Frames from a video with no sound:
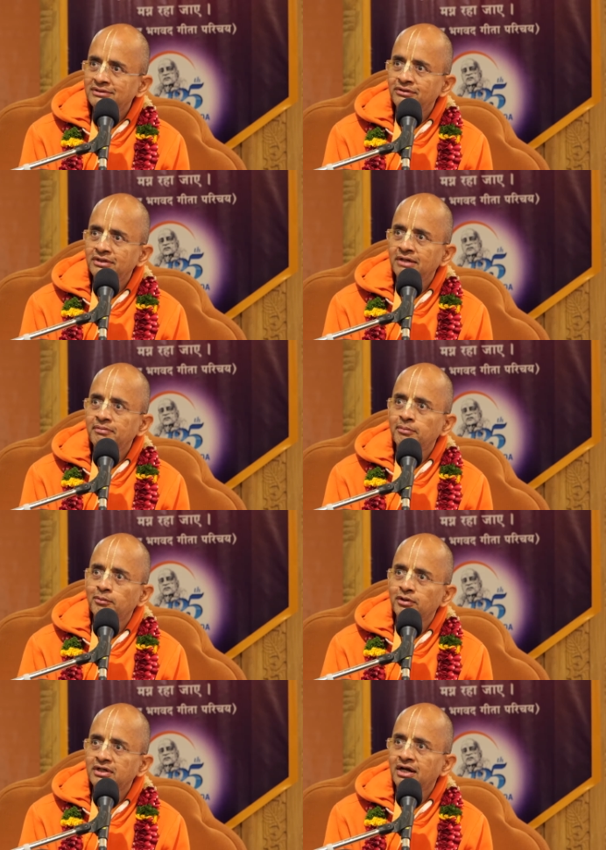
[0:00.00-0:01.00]
Then you tell people
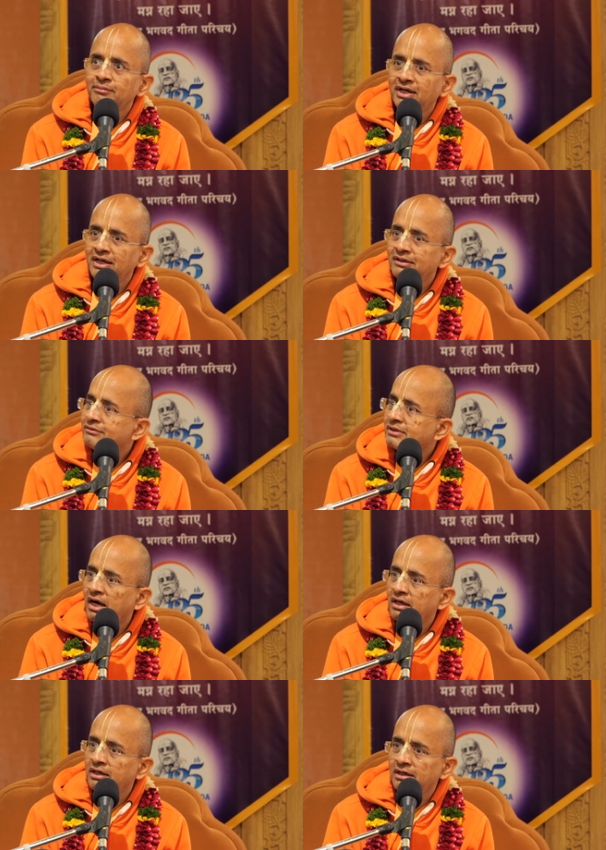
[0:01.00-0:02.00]
about karma,
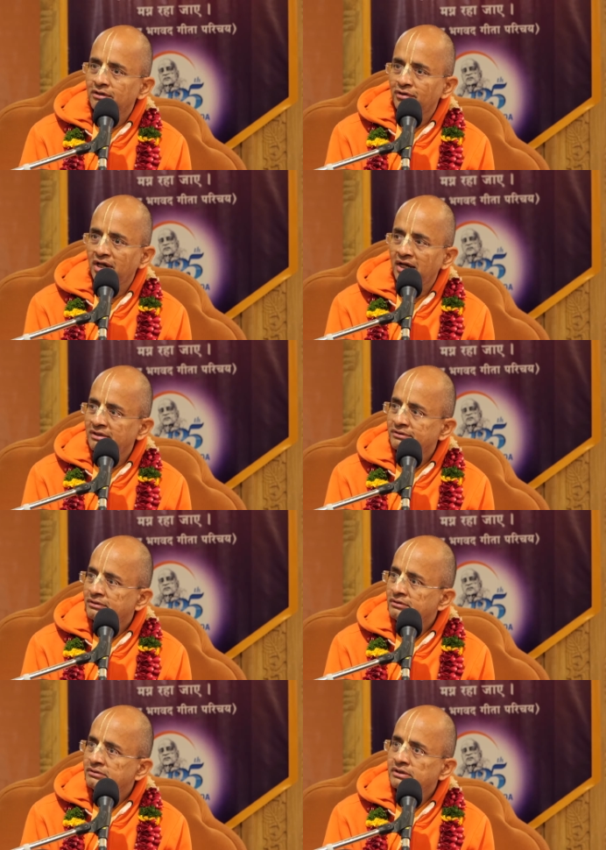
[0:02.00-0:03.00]
kala, guna.
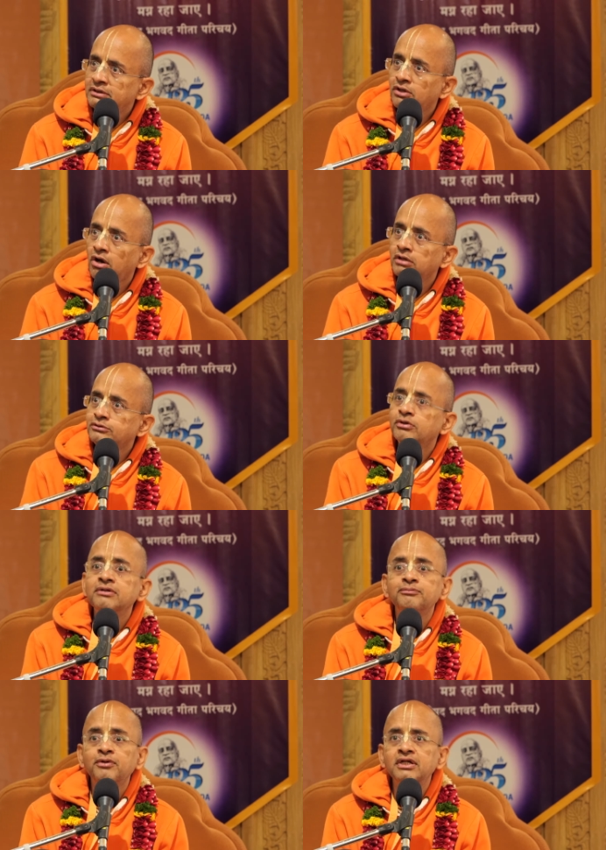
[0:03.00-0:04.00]
See, these are all so
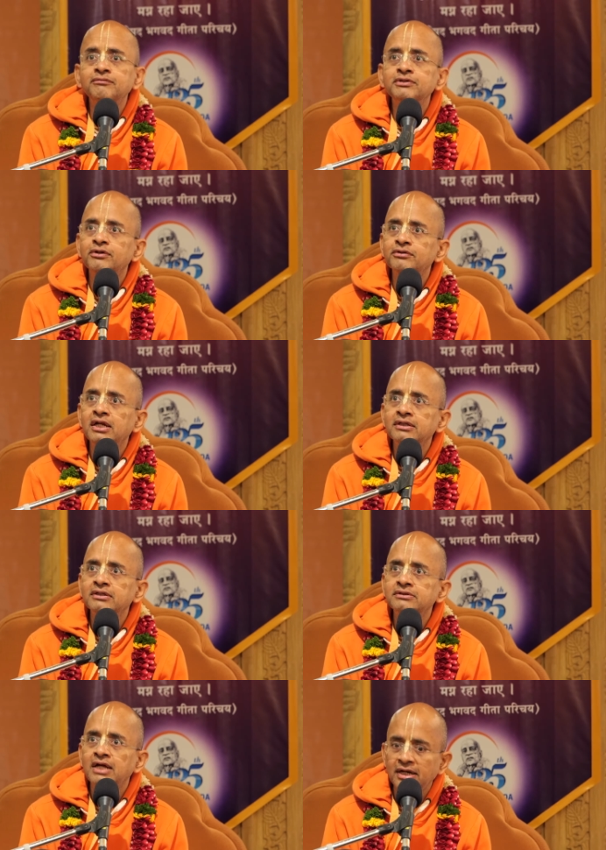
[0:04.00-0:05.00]
important. Without telling
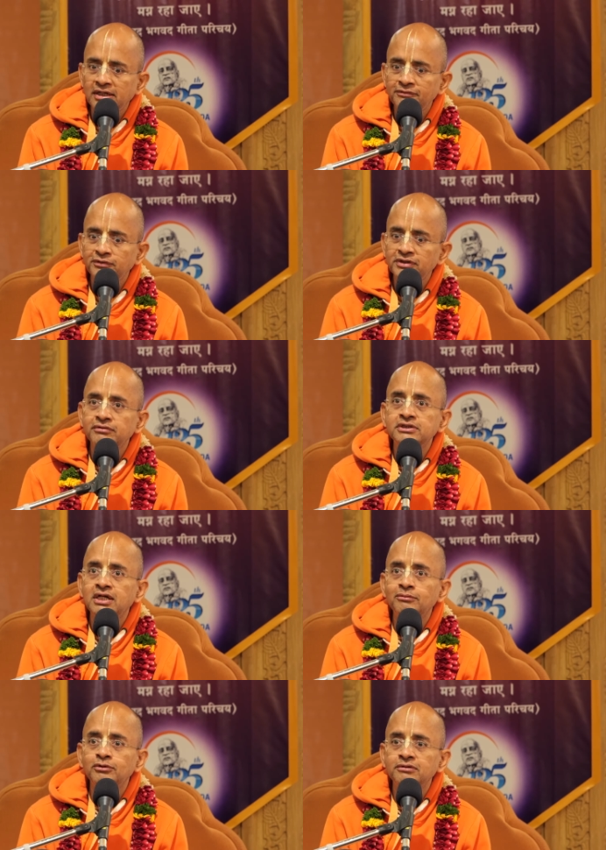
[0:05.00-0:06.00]
this directly, if you give
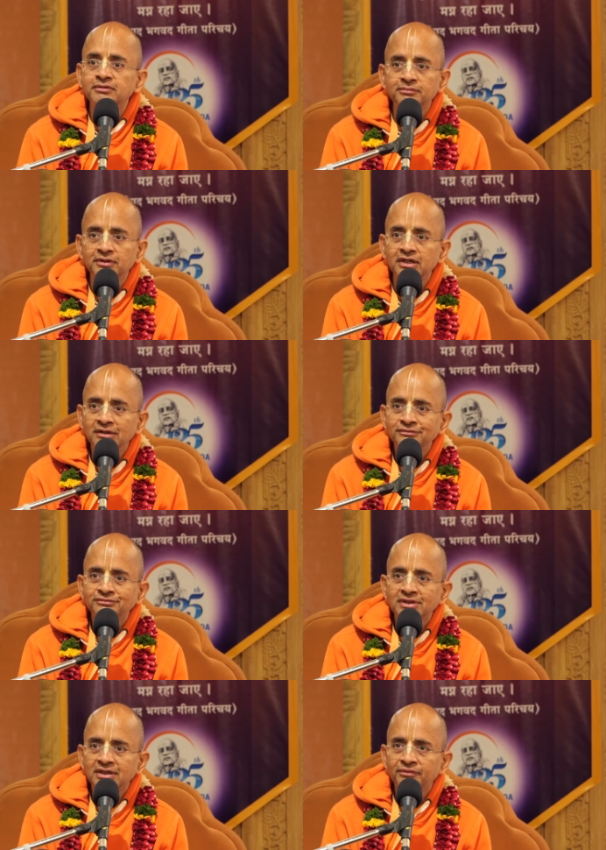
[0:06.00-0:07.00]
Krishna book to people,
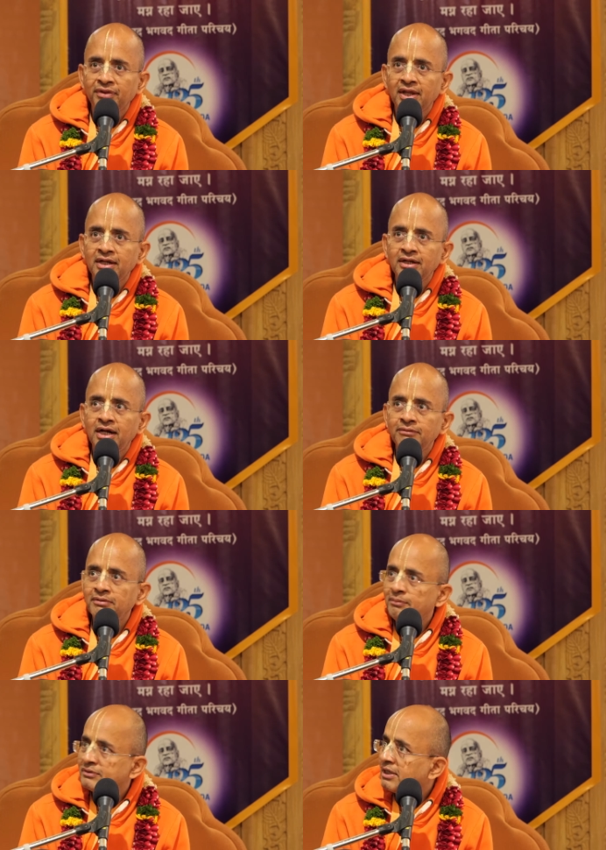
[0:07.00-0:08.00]
and
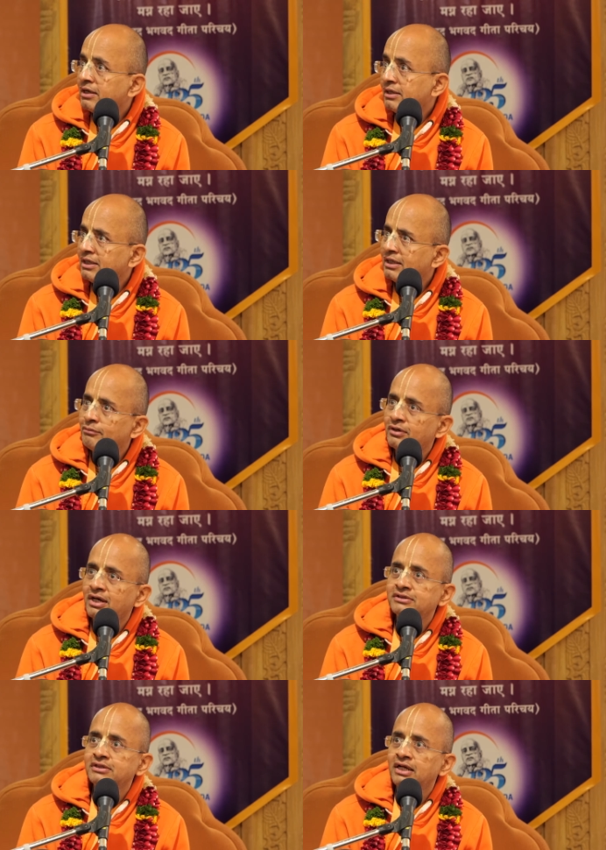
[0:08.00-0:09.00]
people start reading about
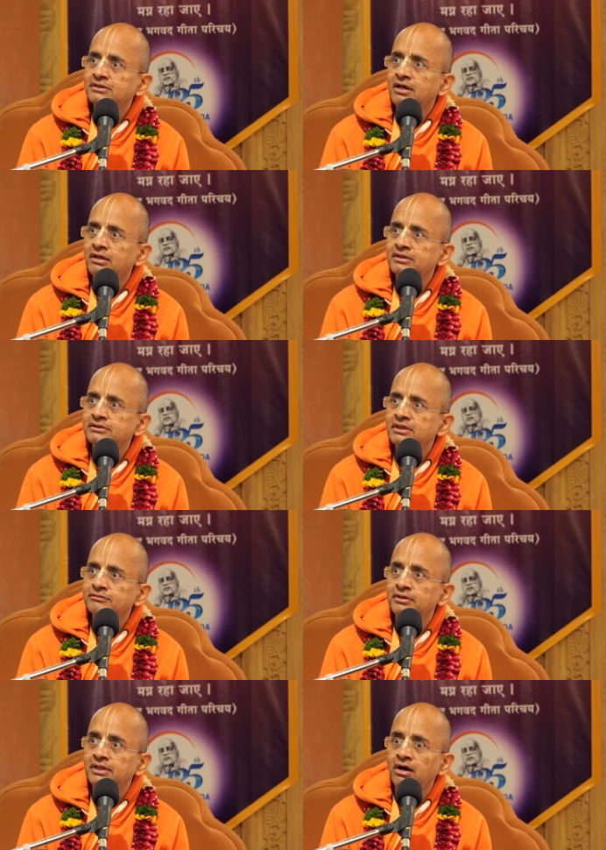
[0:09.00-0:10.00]
rasa dance and all these
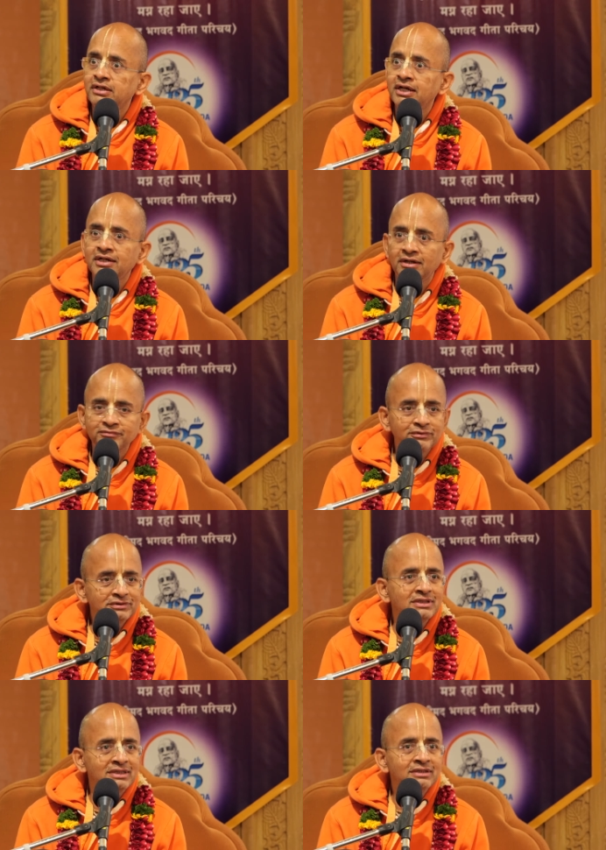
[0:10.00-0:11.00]
things, will they not get
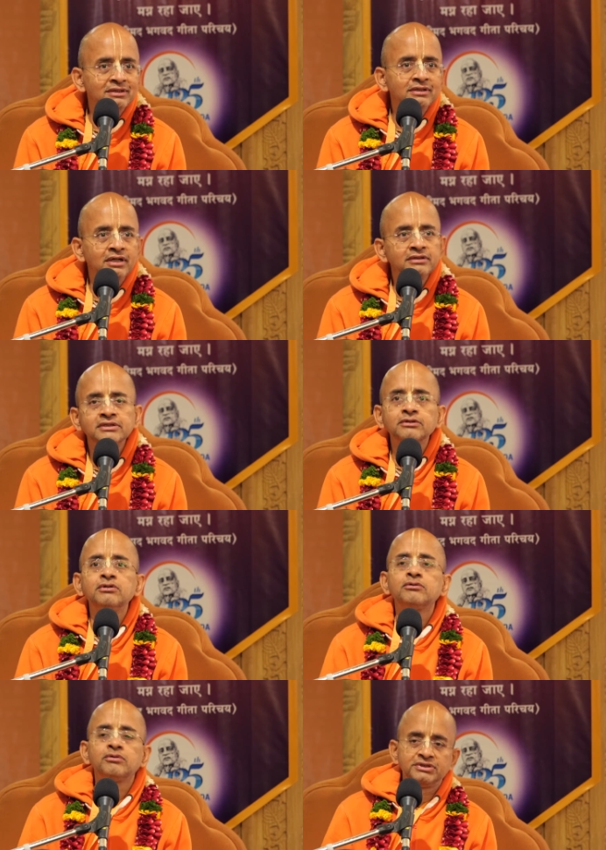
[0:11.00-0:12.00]
confused? That's a
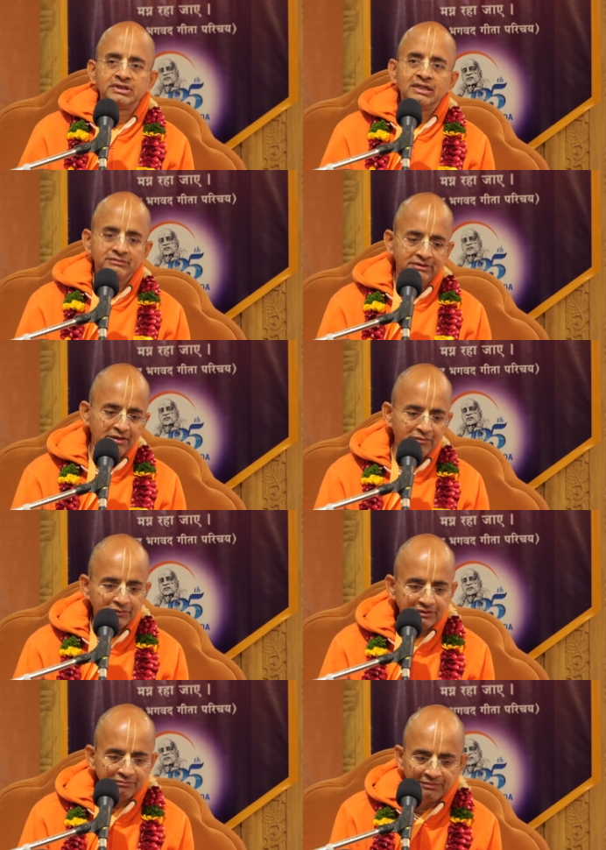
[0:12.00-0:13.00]
good question, genuine
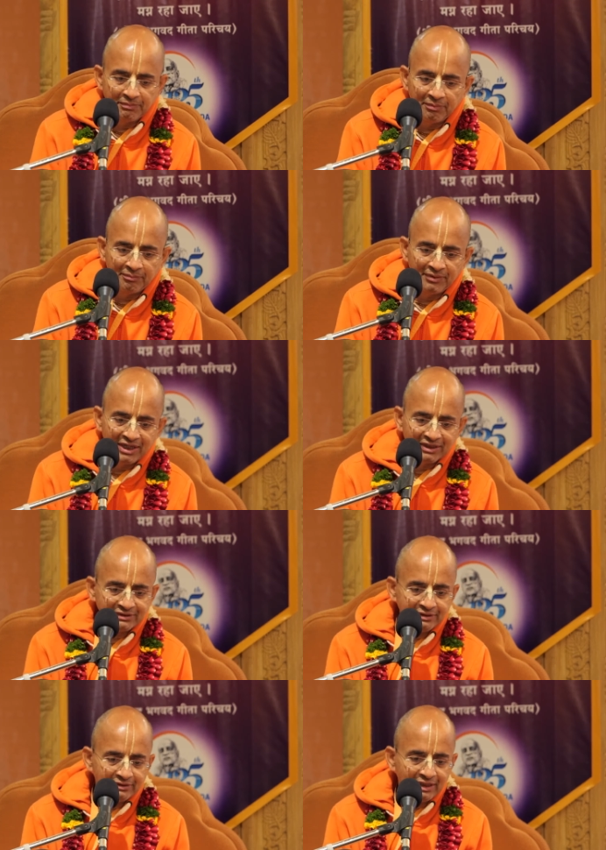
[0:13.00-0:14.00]
question. Many people may
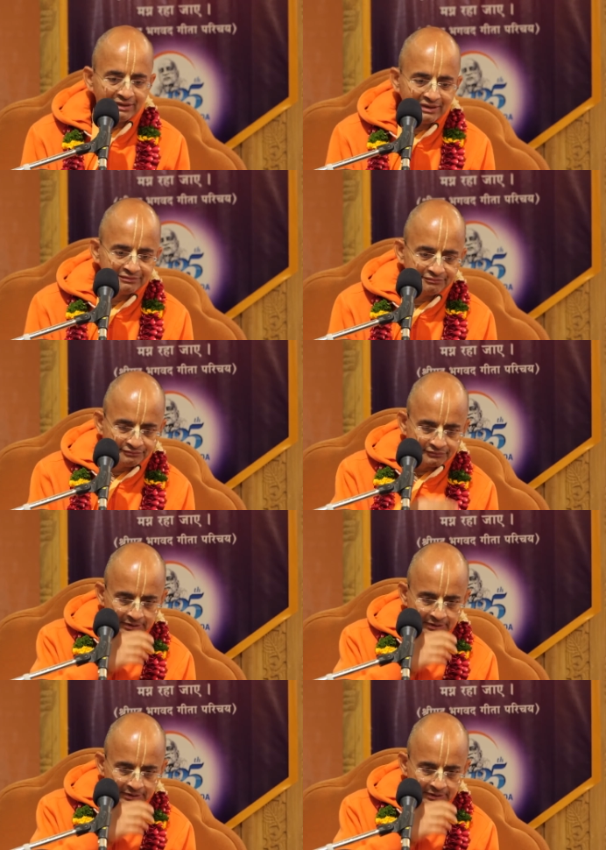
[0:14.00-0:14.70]
ask like that.